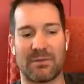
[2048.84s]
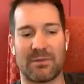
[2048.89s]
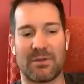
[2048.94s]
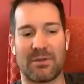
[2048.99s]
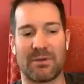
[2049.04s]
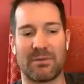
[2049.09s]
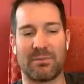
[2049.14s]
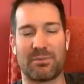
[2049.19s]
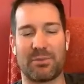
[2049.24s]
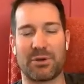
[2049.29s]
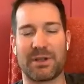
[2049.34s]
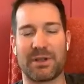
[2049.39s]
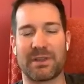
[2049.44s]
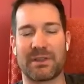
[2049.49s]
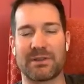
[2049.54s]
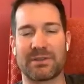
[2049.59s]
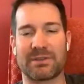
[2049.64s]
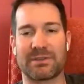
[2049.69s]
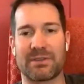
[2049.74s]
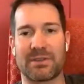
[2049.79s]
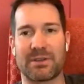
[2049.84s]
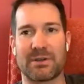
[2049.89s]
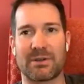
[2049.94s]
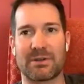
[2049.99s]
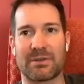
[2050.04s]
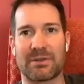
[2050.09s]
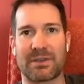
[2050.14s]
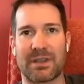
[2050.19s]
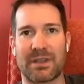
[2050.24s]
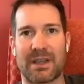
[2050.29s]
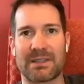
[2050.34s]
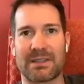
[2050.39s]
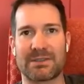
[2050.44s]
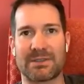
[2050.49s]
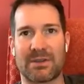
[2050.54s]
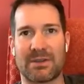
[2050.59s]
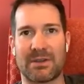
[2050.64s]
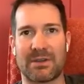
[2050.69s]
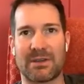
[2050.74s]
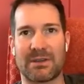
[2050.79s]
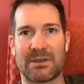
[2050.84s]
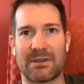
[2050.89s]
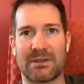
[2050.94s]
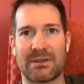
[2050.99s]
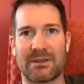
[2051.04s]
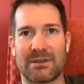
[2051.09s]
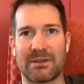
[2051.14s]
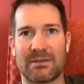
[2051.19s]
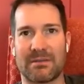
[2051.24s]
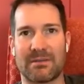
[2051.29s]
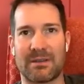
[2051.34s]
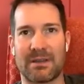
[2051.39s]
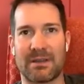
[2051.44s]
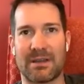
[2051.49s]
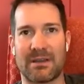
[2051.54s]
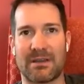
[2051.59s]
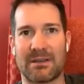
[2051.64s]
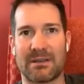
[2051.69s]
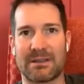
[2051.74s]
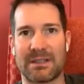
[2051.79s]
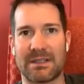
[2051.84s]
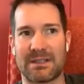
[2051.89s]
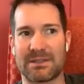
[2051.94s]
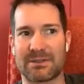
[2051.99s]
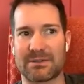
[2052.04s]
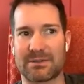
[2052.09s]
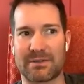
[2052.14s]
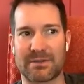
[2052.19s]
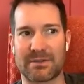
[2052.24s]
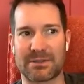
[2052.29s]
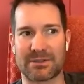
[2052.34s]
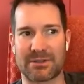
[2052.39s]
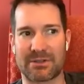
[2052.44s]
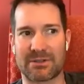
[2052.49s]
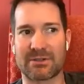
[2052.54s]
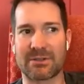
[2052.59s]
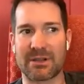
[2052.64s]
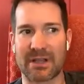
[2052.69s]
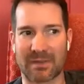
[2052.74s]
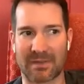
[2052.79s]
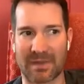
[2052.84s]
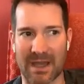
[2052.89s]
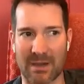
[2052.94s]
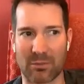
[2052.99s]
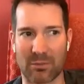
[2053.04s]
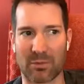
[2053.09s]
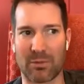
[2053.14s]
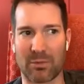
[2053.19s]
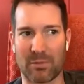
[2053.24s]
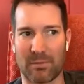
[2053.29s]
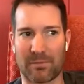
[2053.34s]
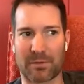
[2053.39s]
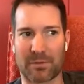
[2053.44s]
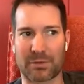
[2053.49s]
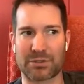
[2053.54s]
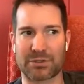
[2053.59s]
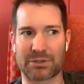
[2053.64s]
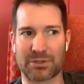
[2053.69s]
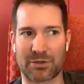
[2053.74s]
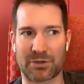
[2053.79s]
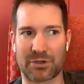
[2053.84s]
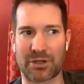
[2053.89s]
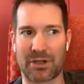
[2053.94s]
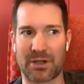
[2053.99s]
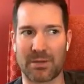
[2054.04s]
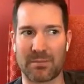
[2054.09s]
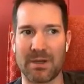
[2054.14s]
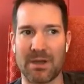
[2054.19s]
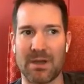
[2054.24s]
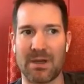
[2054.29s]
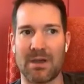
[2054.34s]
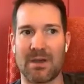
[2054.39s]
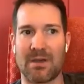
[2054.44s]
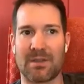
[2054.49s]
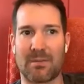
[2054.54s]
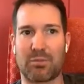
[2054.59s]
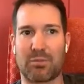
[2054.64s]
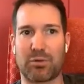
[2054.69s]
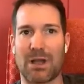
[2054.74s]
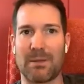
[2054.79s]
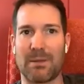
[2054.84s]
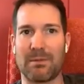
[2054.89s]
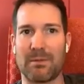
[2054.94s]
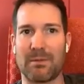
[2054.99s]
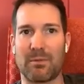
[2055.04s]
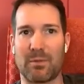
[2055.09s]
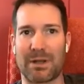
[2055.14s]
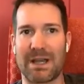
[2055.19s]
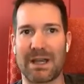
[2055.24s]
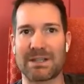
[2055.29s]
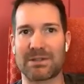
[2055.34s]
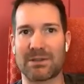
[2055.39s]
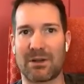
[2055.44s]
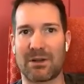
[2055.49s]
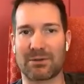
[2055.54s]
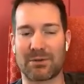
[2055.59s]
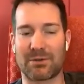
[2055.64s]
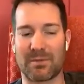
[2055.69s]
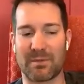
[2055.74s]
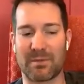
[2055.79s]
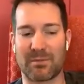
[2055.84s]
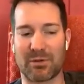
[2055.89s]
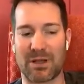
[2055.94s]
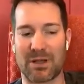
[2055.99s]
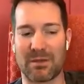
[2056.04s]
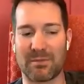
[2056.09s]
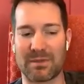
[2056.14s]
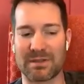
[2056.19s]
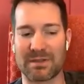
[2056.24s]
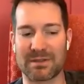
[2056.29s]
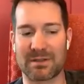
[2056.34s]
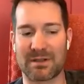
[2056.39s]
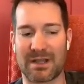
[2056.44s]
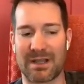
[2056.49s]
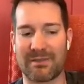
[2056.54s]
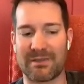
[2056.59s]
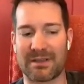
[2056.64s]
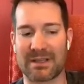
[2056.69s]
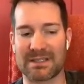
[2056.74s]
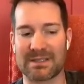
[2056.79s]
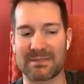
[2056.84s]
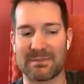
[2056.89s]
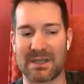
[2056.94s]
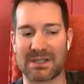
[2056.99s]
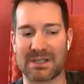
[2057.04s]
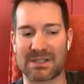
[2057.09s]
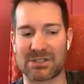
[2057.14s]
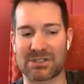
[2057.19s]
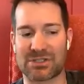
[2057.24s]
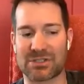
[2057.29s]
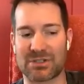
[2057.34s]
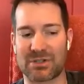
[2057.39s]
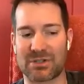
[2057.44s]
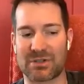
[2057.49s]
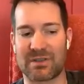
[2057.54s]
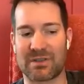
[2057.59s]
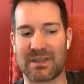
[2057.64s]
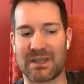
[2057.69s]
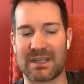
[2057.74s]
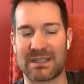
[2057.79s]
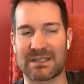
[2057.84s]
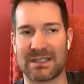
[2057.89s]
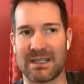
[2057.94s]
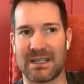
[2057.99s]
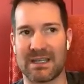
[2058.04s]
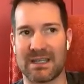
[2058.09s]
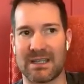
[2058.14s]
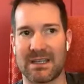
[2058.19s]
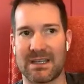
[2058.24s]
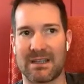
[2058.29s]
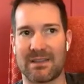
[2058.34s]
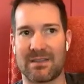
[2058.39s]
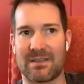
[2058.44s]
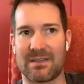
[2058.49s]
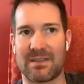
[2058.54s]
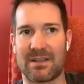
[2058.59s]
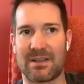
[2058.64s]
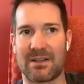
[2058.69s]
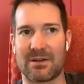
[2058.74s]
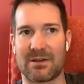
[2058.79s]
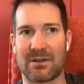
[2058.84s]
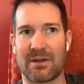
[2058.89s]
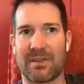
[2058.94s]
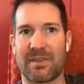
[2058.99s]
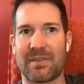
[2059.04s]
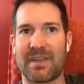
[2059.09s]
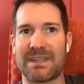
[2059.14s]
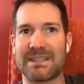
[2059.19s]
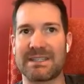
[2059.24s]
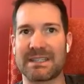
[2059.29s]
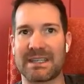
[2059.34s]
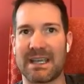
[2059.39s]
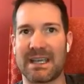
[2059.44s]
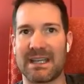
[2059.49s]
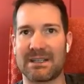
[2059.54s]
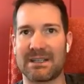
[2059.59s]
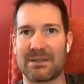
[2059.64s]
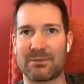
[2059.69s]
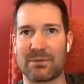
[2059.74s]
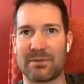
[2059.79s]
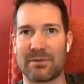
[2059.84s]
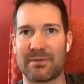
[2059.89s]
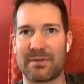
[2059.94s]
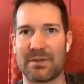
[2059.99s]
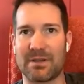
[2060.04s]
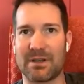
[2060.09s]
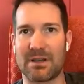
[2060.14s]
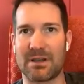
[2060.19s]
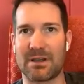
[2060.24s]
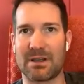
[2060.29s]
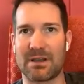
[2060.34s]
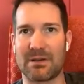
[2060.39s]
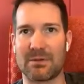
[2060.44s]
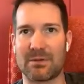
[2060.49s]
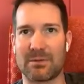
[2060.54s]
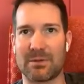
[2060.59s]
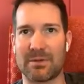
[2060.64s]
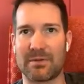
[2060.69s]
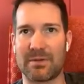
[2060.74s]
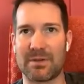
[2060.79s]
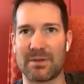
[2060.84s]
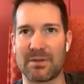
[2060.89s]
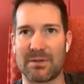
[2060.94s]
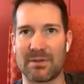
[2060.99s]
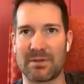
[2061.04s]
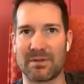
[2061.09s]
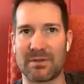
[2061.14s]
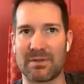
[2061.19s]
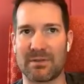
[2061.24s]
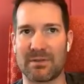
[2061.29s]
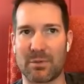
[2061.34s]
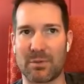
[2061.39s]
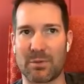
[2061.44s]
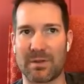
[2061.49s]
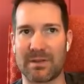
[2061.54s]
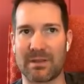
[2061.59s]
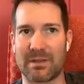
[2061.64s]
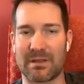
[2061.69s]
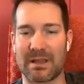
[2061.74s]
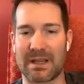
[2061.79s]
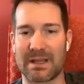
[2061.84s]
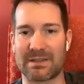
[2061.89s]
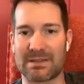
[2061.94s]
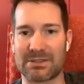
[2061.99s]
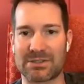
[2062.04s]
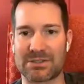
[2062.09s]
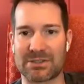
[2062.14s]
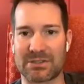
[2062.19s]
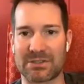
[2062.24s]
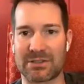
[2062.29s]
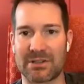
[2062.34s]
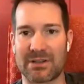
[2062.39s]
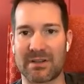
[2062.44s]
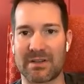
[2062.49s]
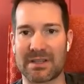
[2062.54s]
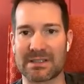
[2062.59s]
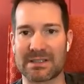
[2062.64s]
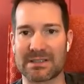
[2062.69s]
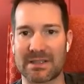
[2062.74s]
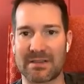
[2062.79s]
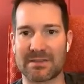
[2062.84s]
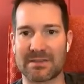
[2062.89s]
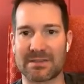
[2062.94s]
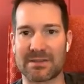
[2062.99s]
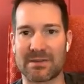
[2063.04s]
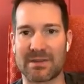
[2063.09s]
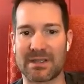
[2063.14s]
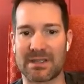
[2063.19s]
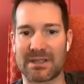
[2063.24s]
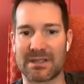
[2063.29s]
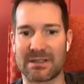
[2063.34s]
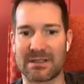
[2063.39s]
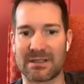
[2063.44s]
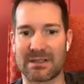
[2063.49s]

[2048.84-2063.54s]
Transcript: they're putting their sights on dentistry for sure. And Craig, that will for sure come. The problem when I talk to them, the problem is making sure that they're authenticated reviews with licensure and all that stuff, so that